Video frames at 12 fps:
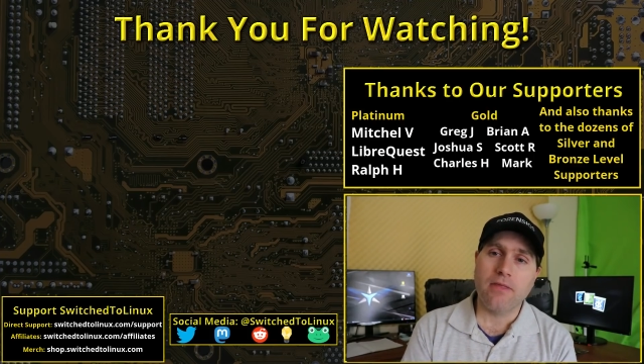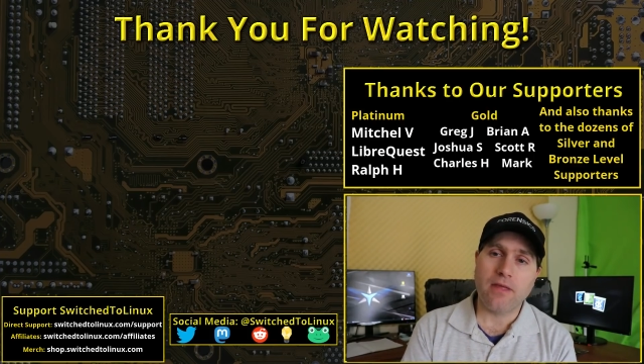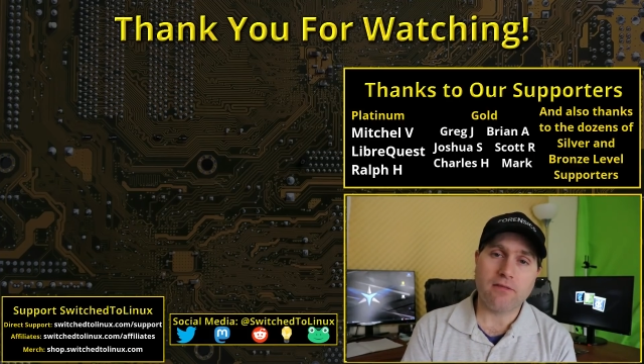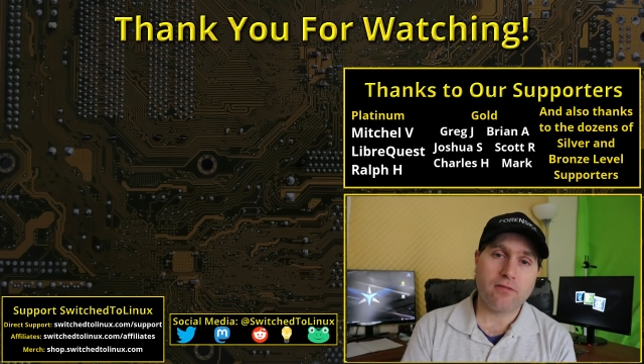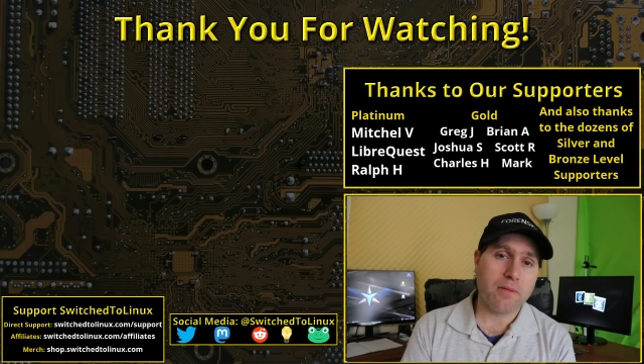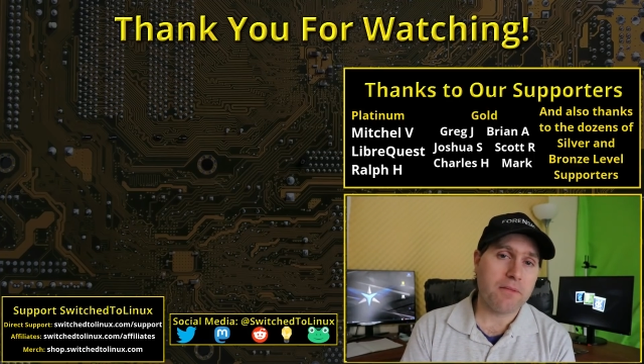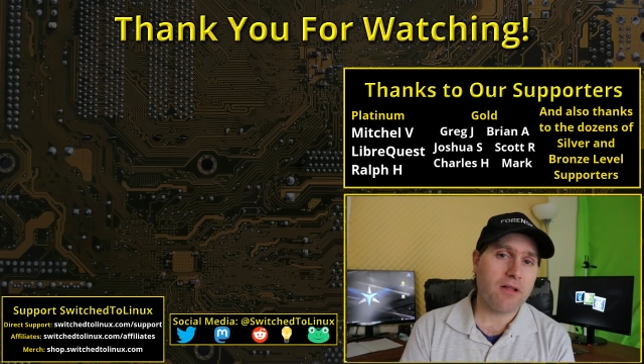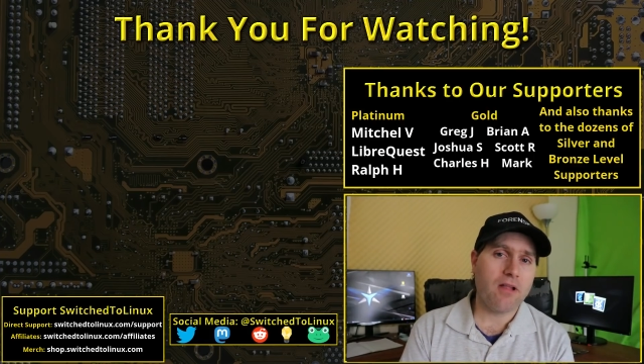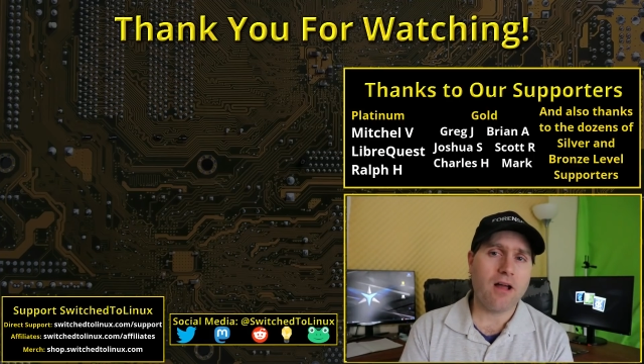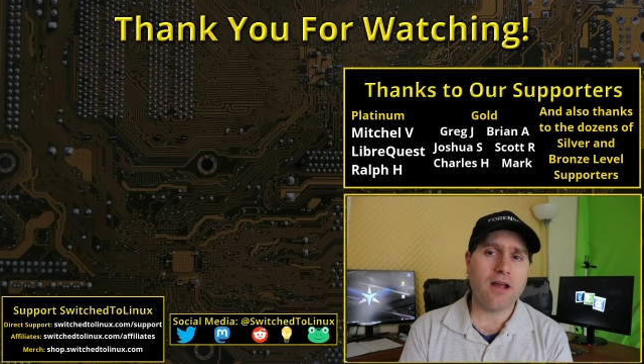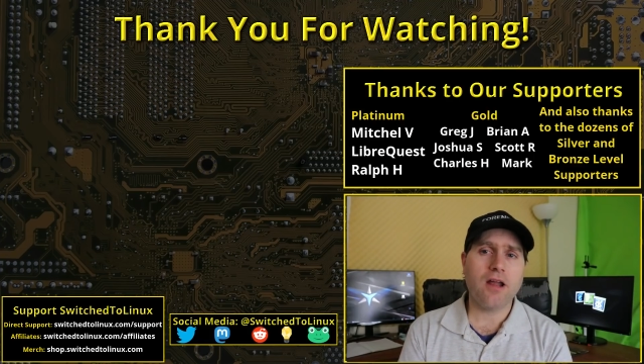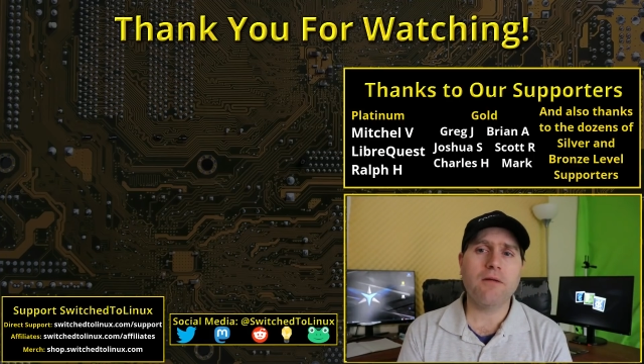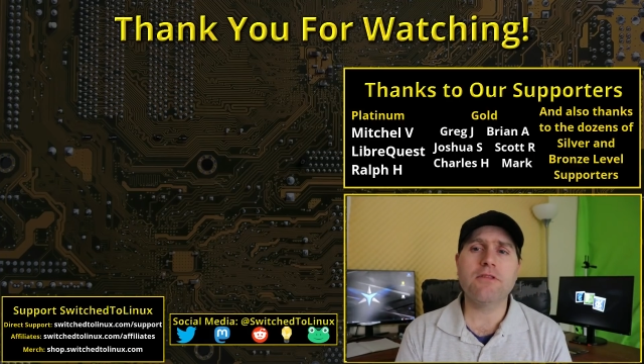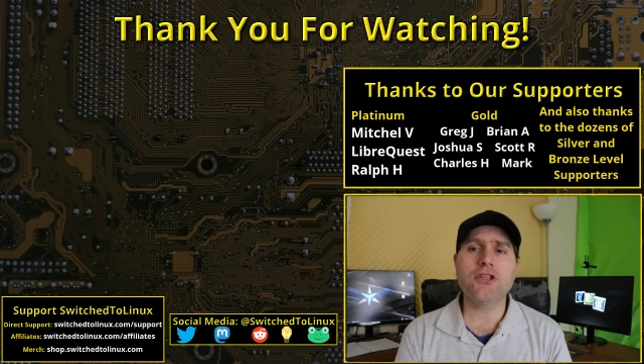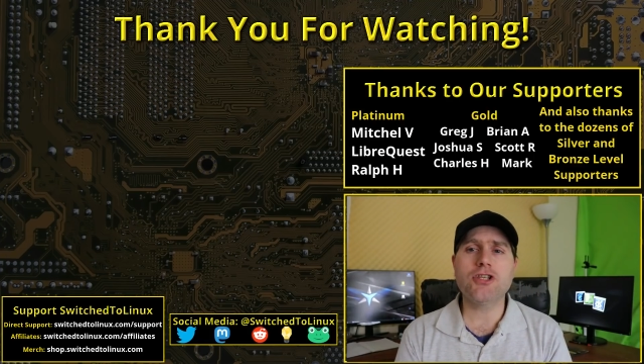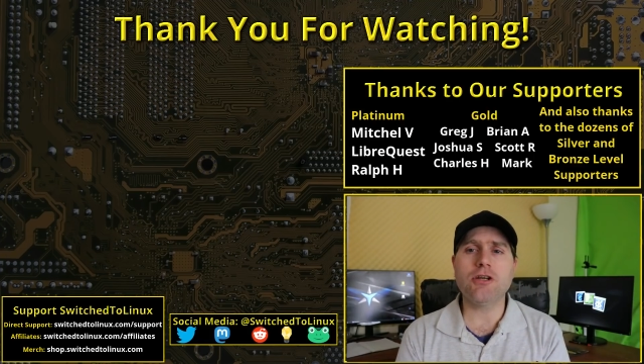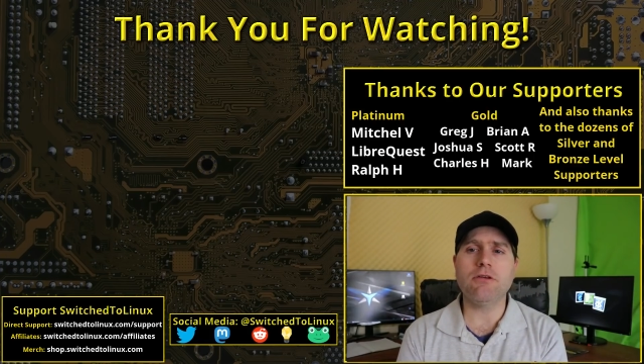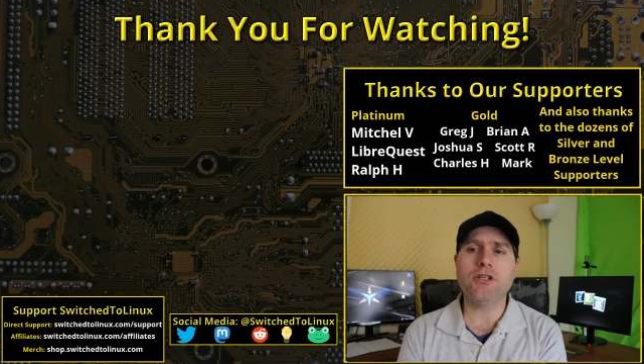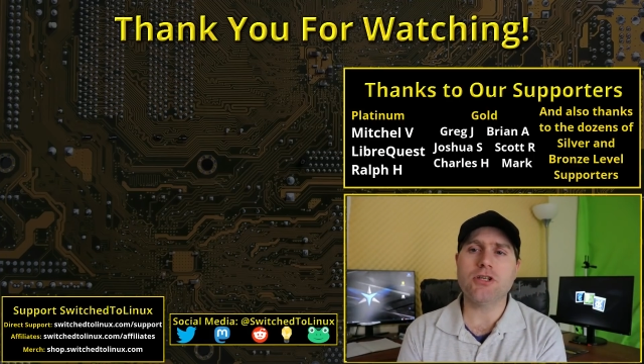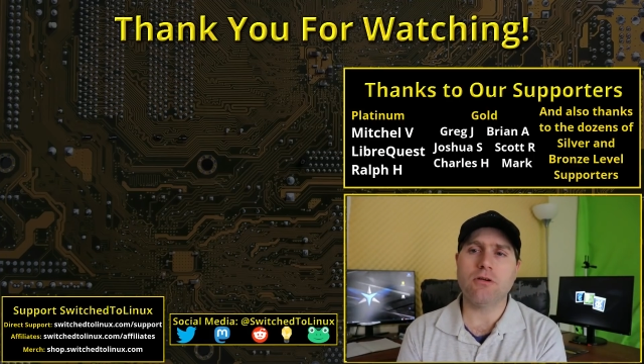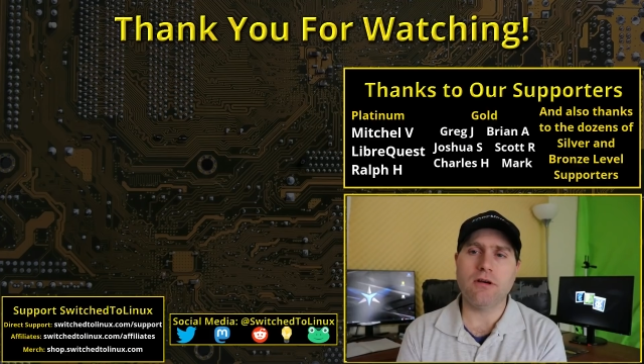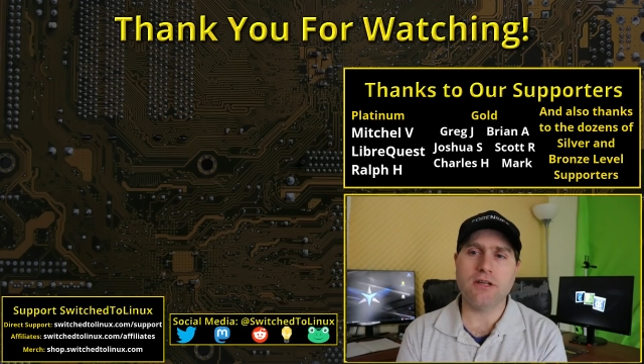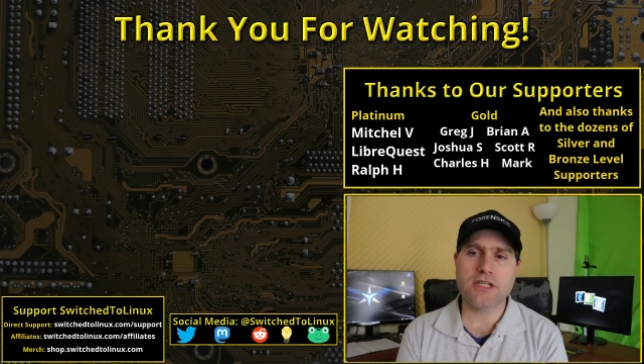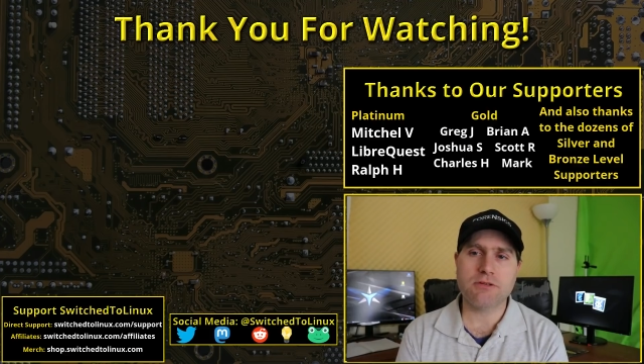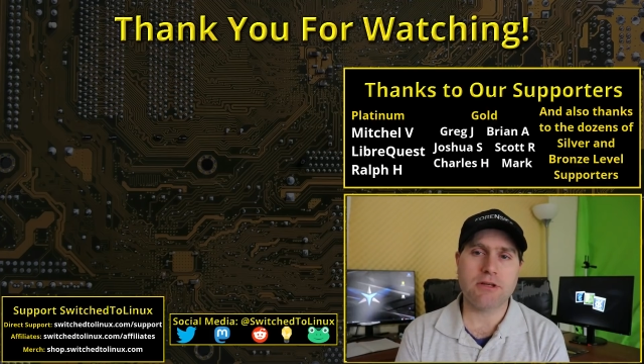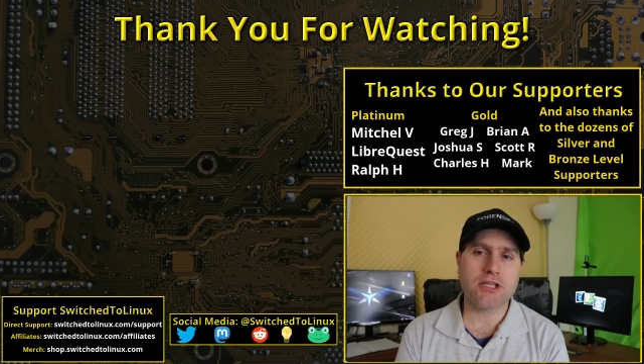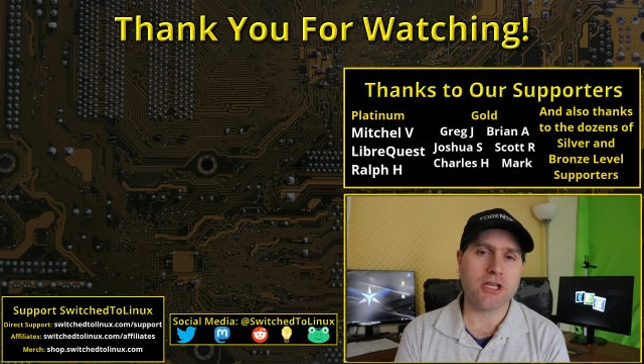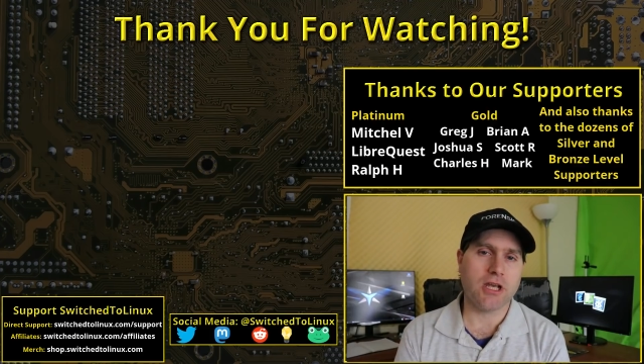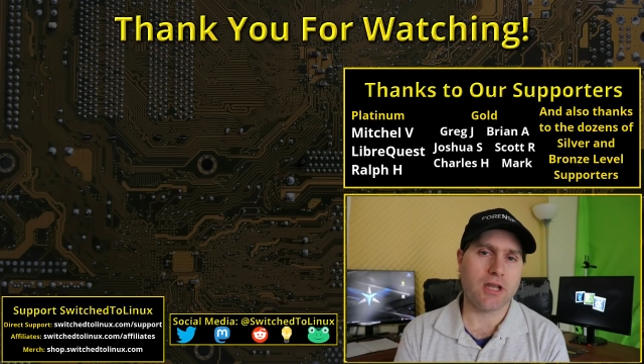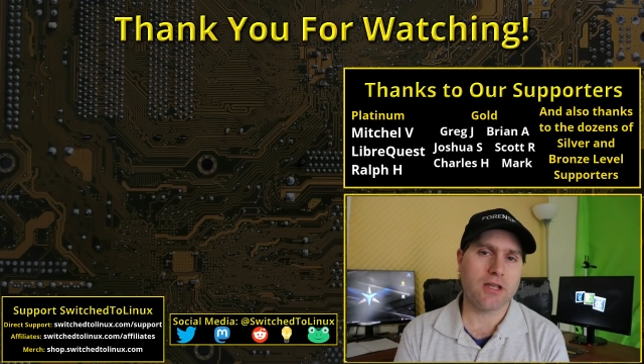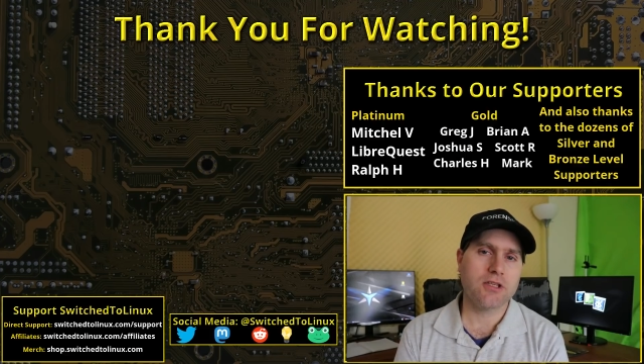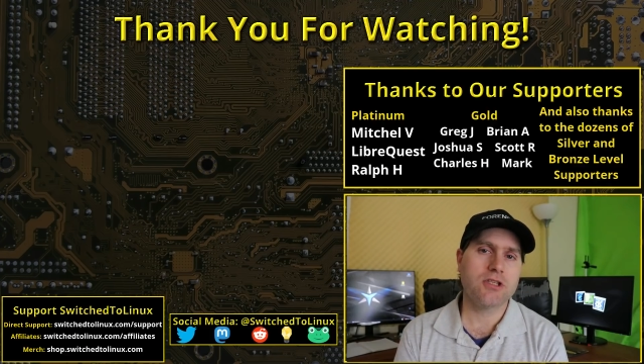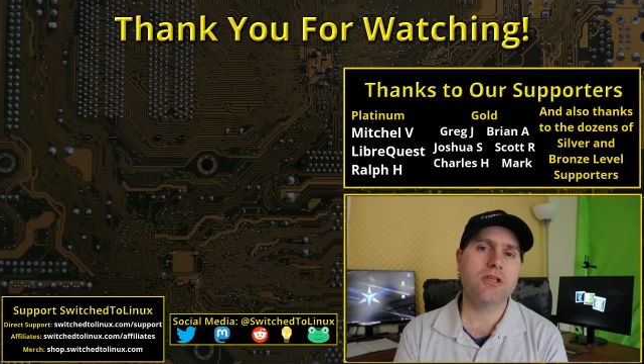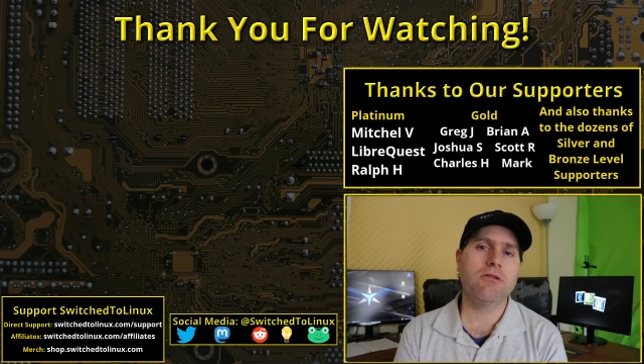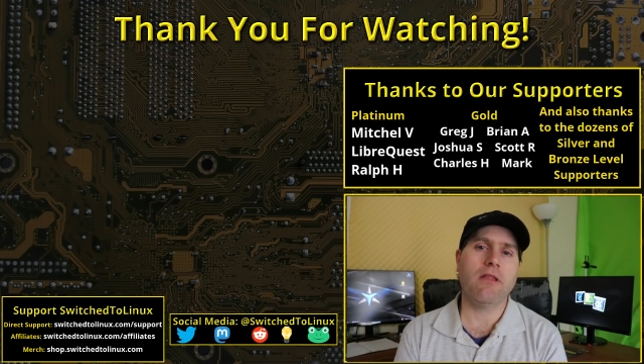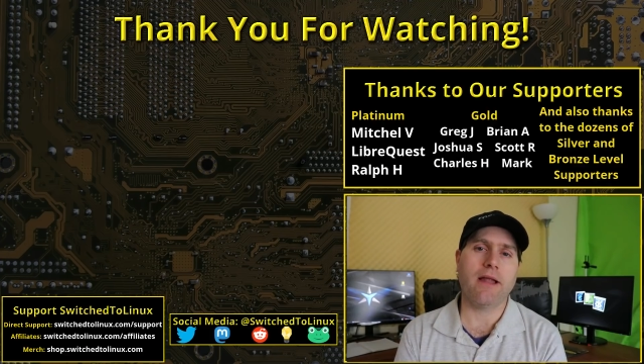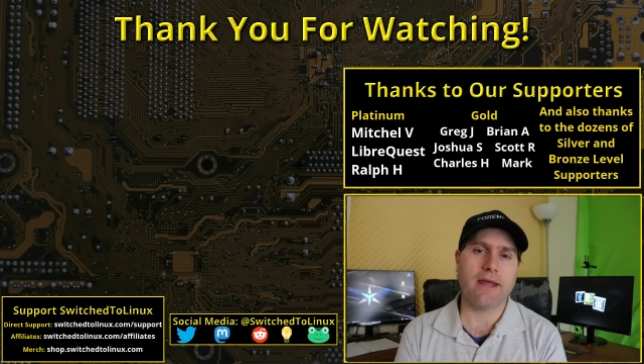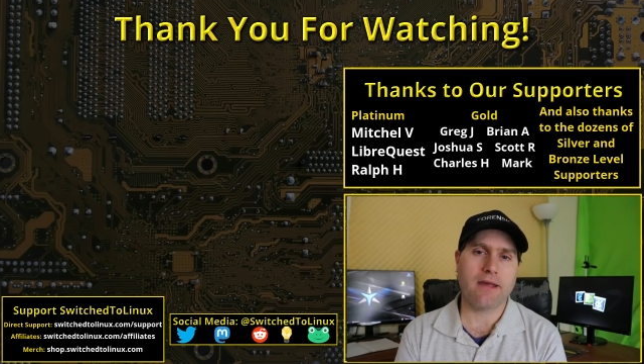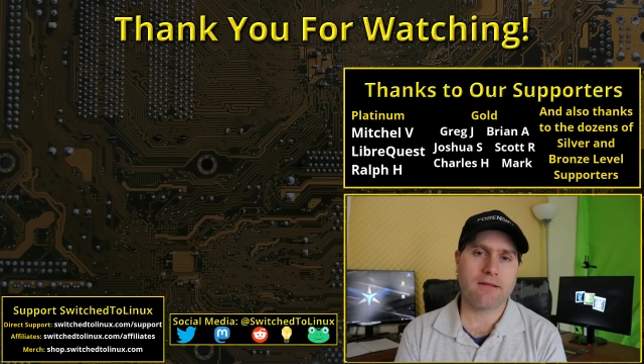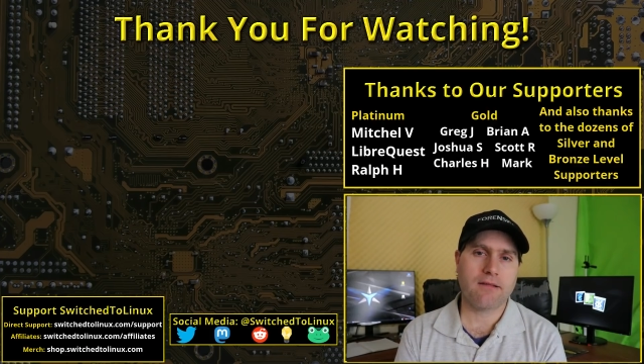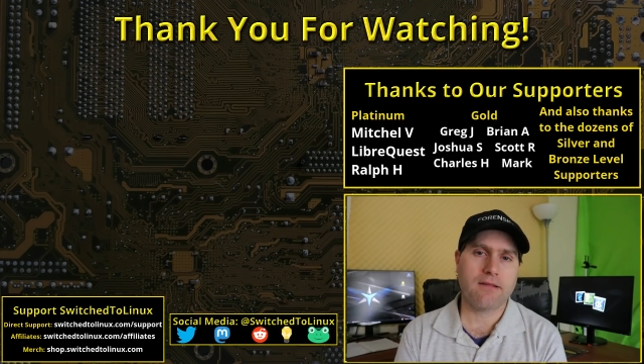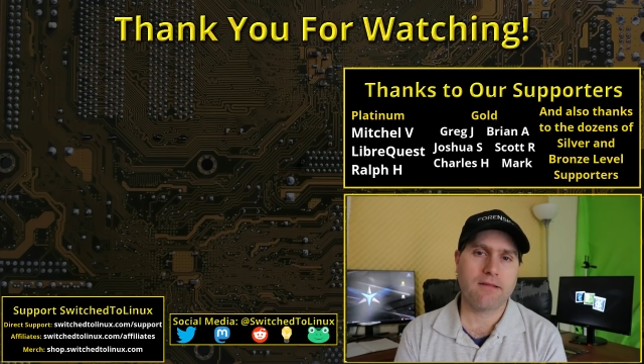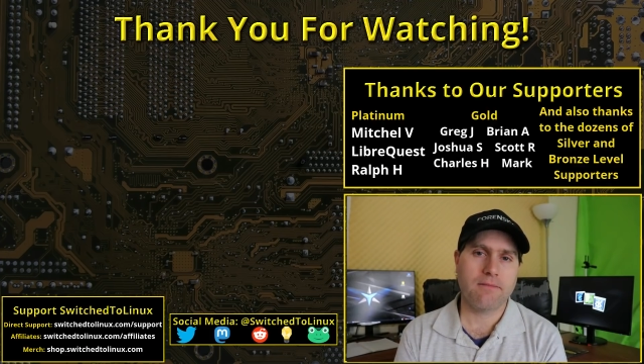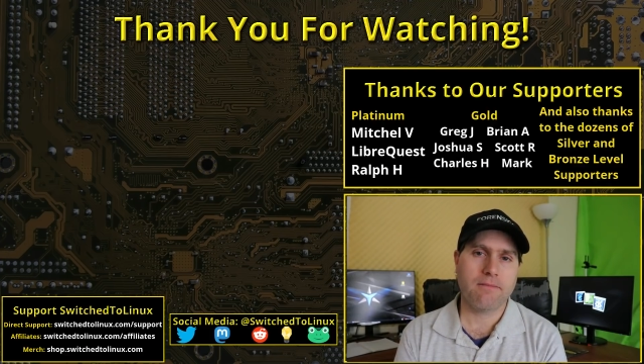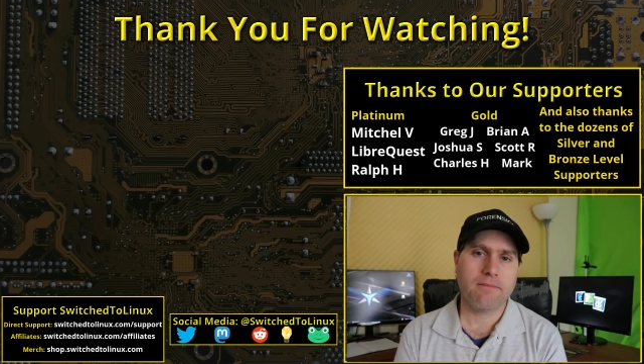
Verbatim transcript: Thanks for coming along, and I hope that you enjoy switching to Linux.